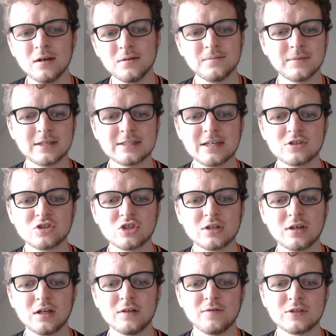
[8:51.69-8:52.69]
That's actually
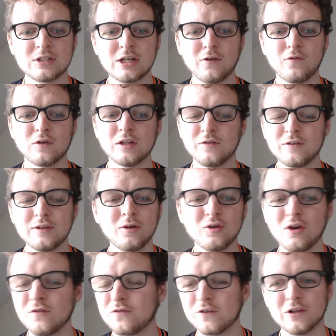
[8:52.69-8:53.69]
kind of a tough one. I think I'll
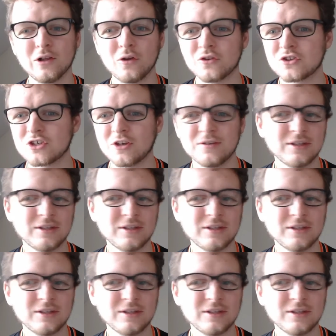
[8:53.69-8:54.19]
go for Alonso.